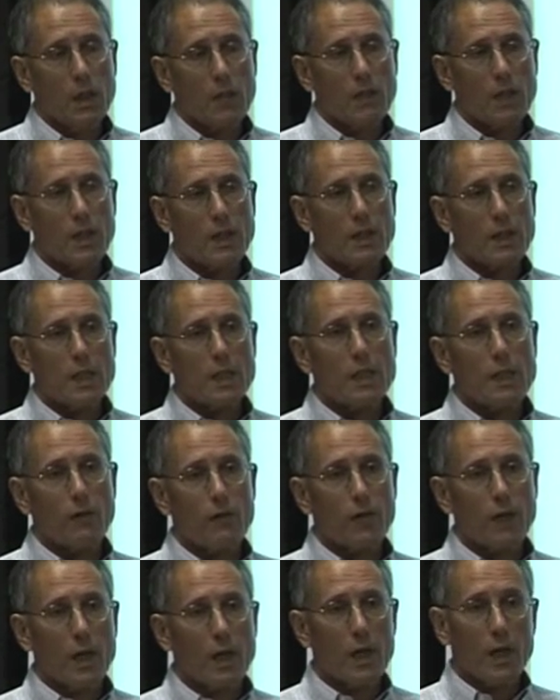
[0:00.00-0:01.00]

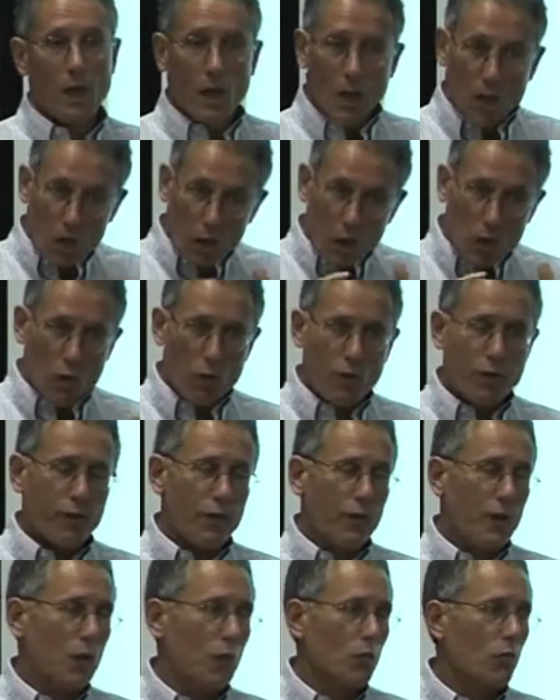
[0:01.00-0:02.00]
identified you
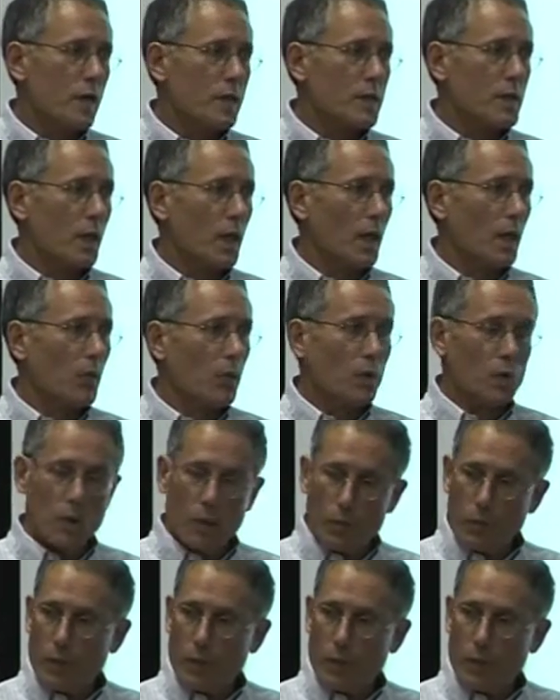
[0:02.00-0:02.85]
feel resonate with you,